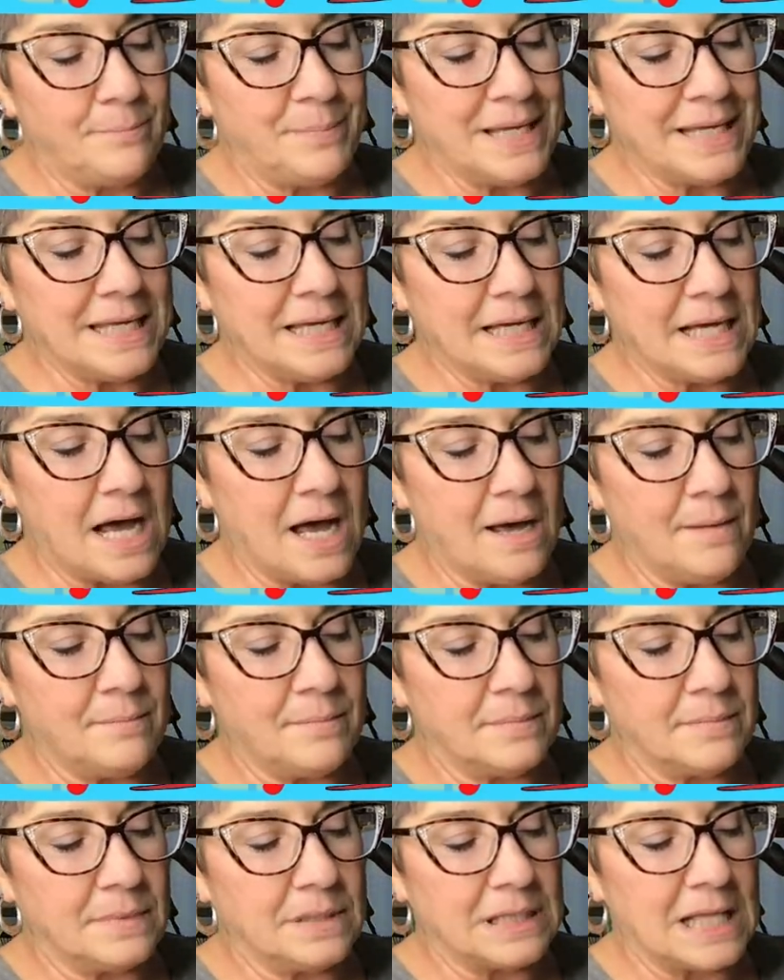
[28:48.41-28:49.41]
picking
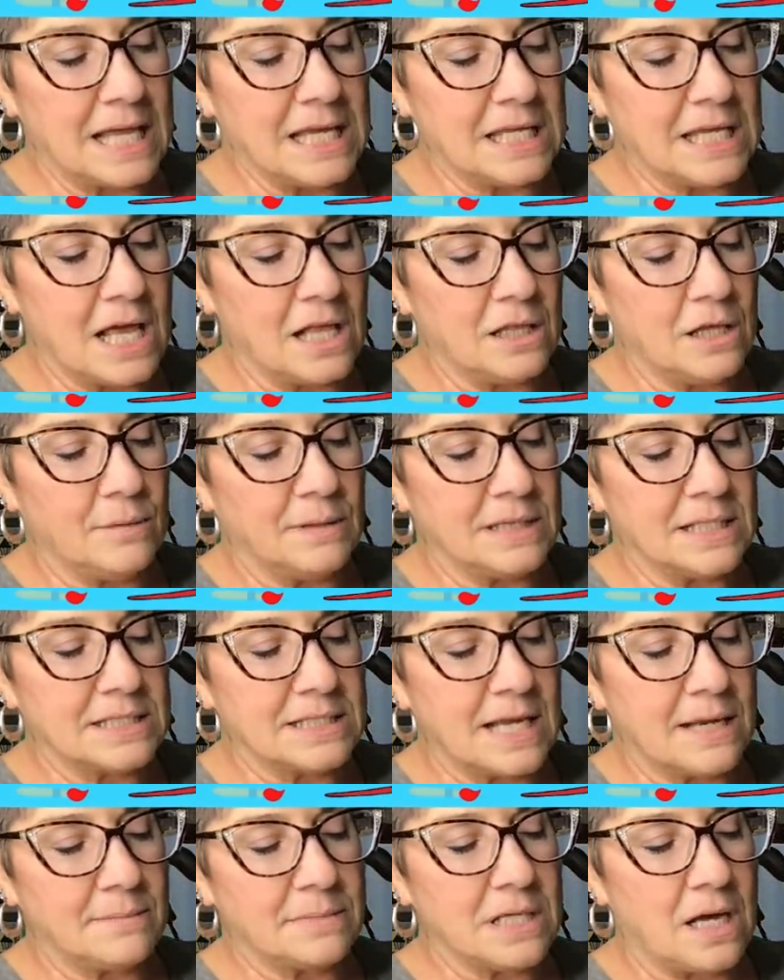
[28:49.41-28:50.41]
up light yellow at the
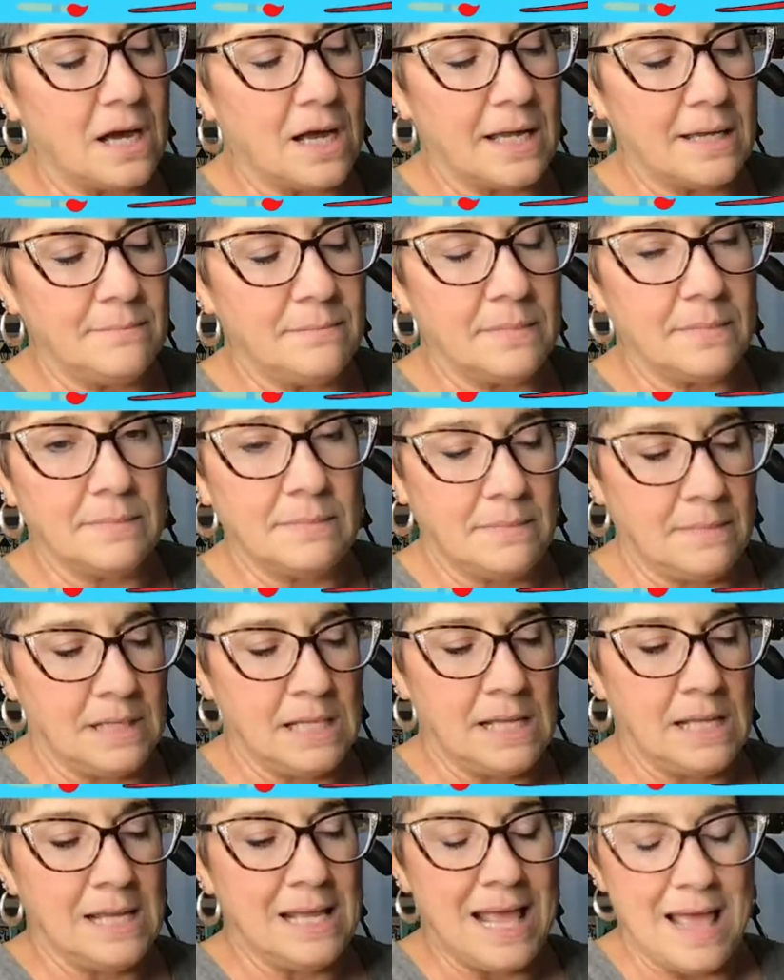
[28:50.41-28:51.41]
same time,
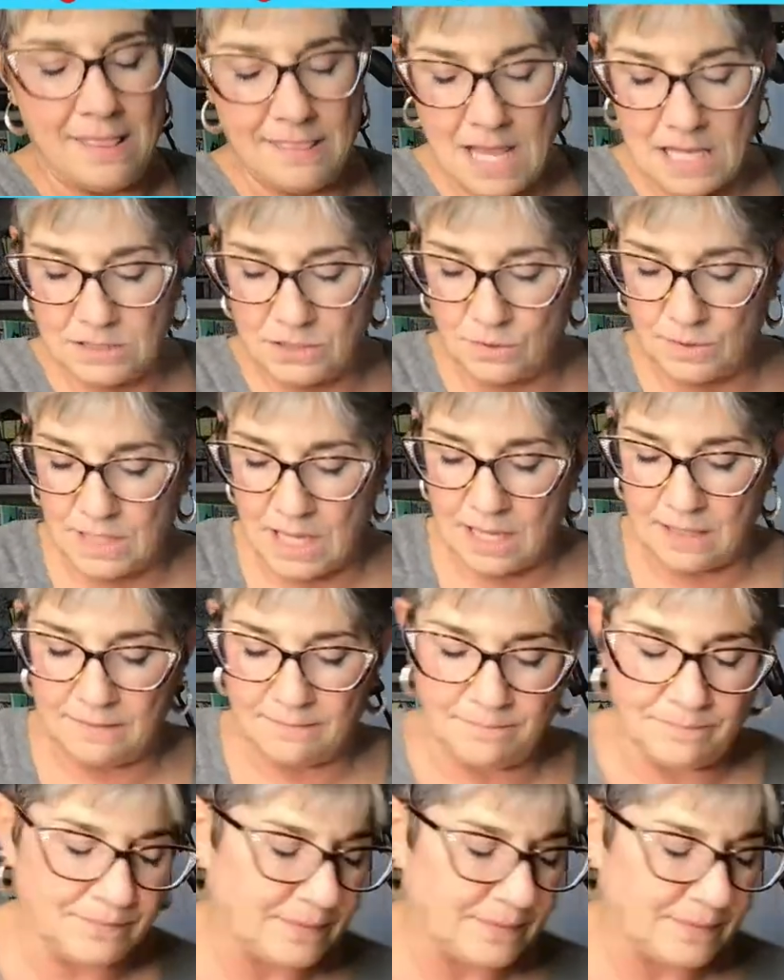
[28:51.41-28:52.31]
and that's okay.